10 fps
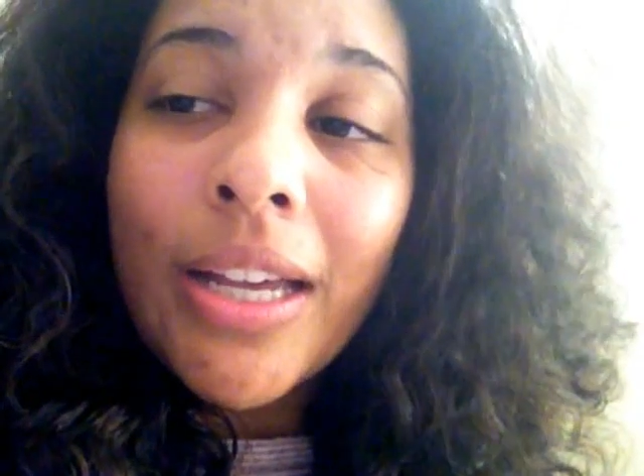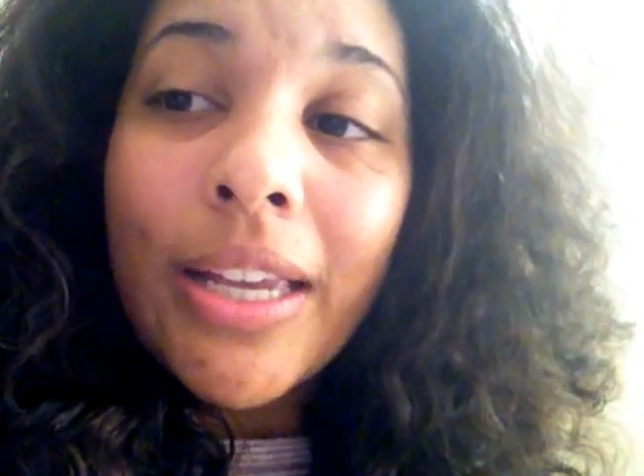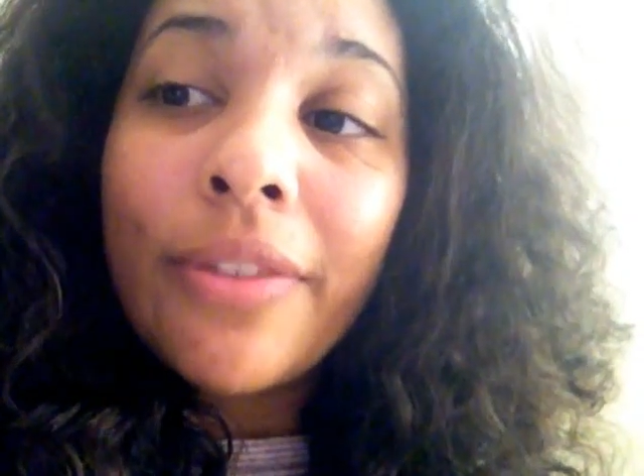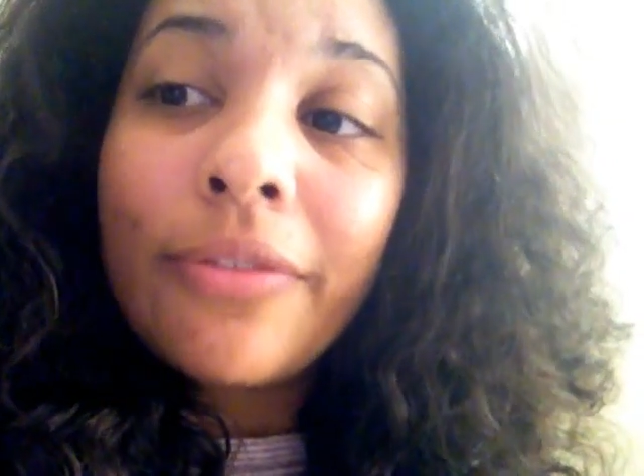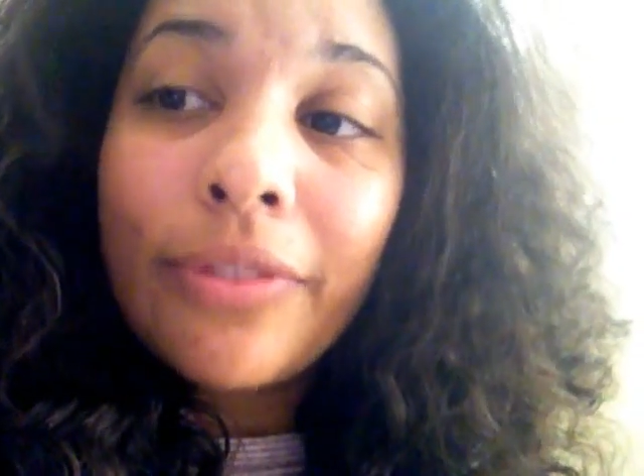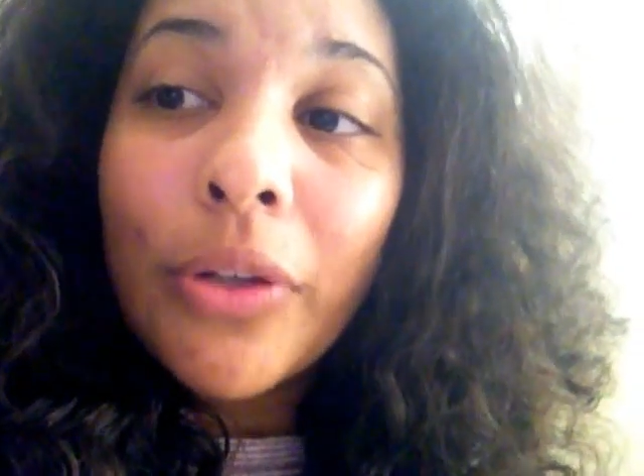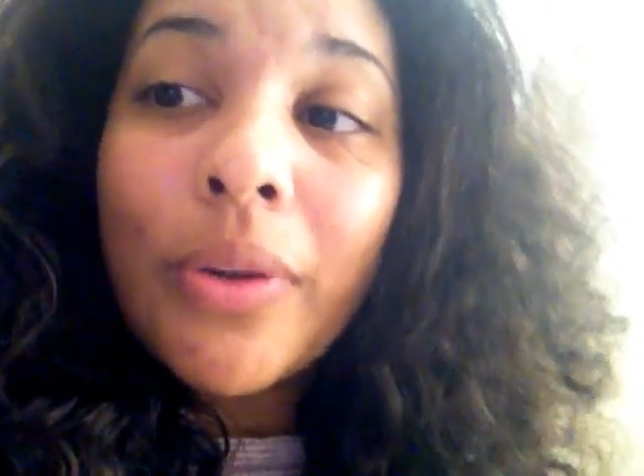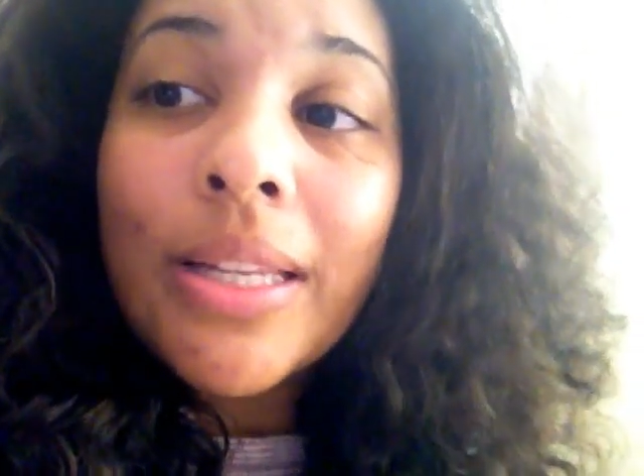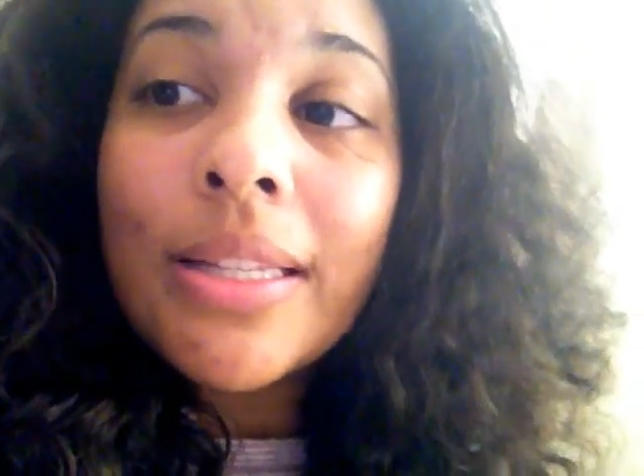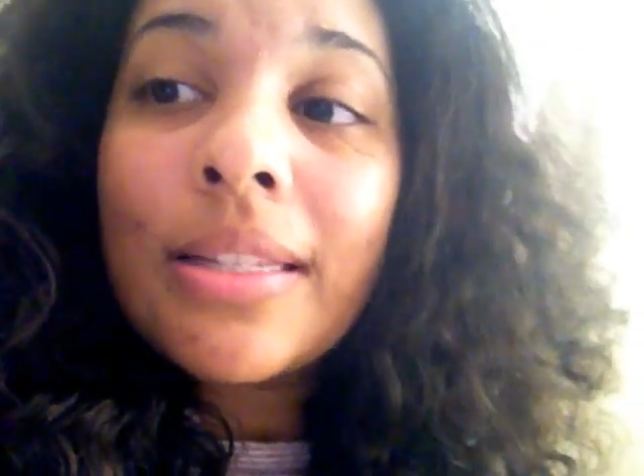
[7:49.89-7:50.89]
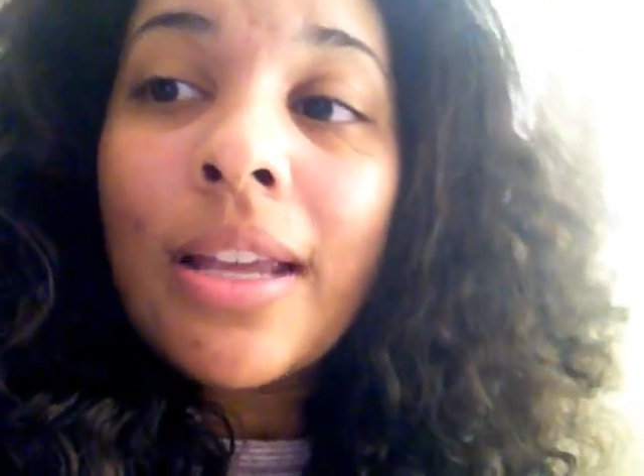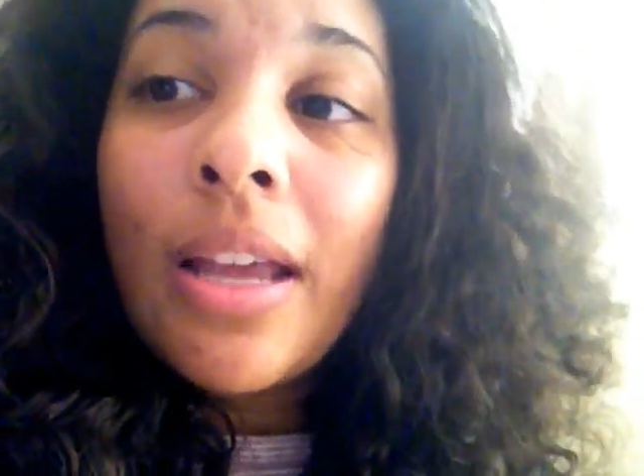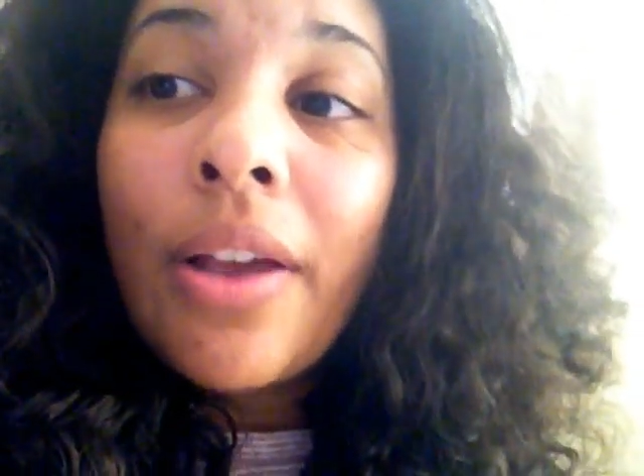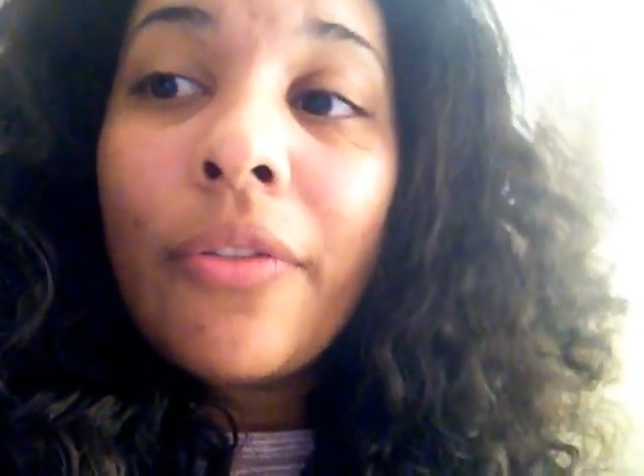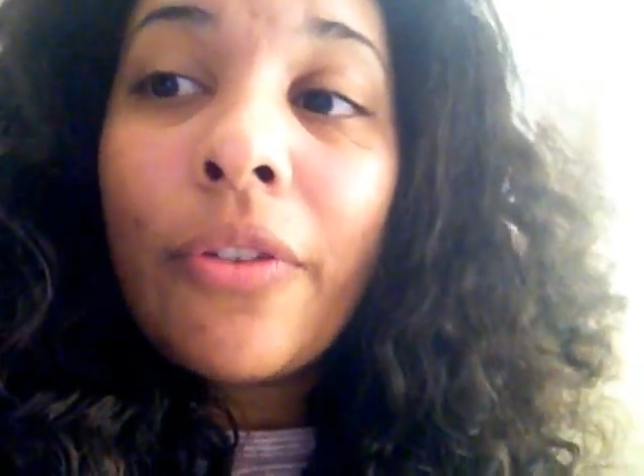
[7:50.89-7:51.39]
influence
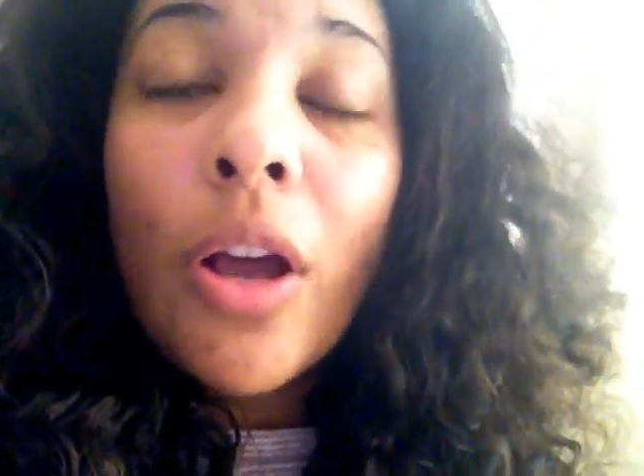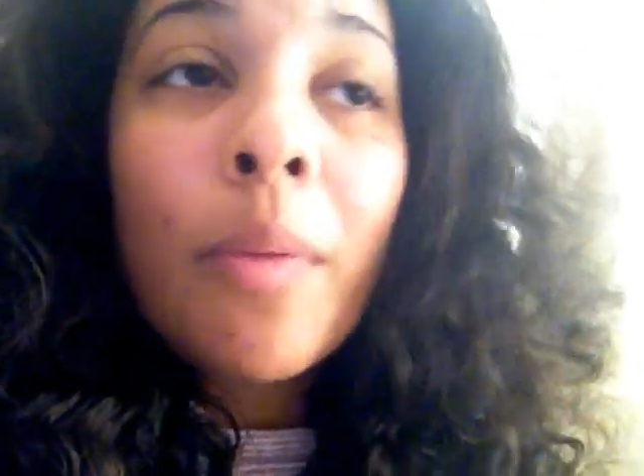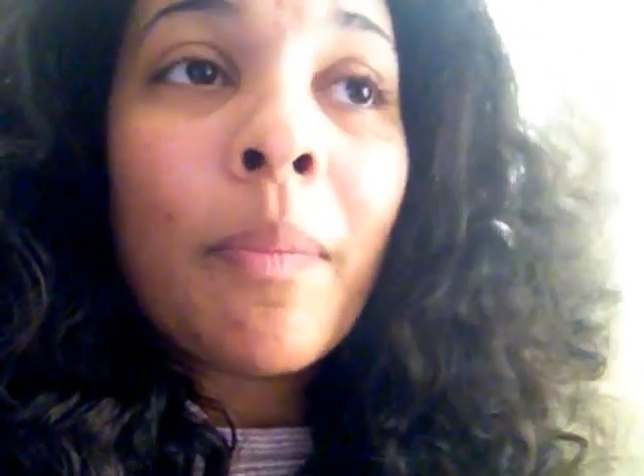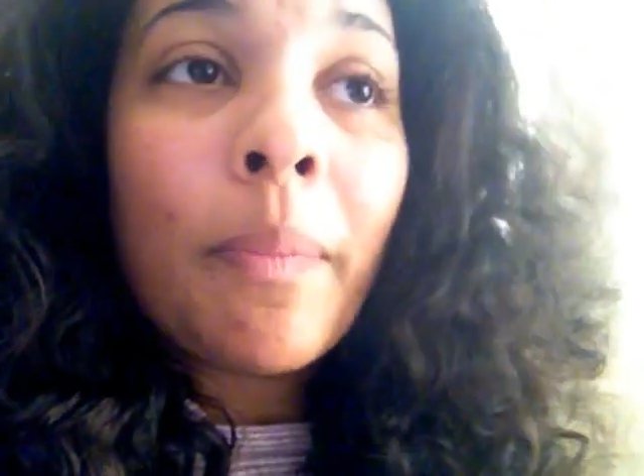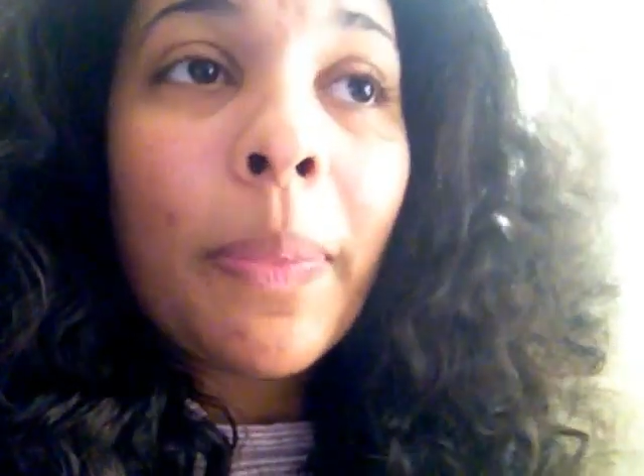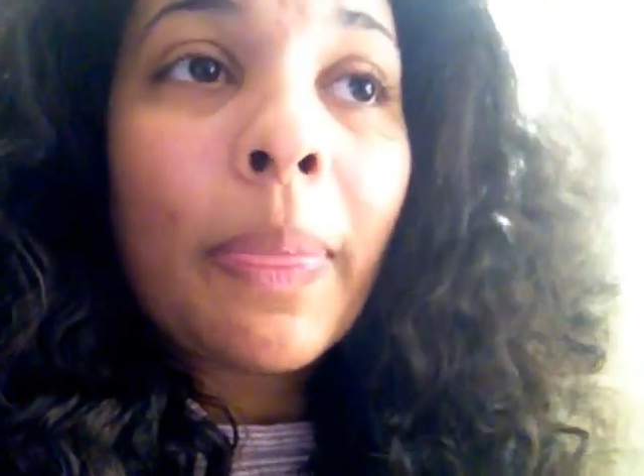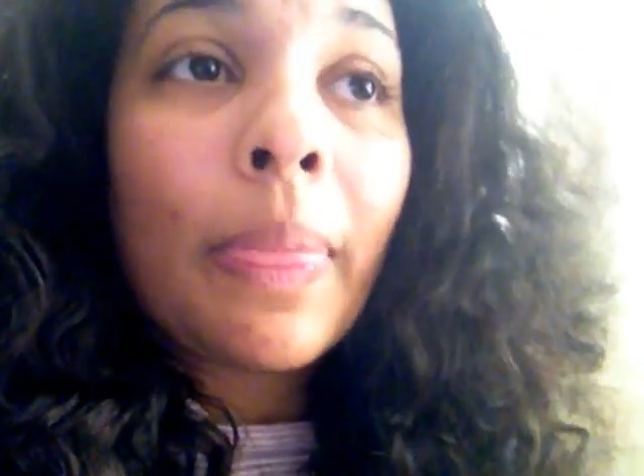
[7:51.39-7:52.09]
from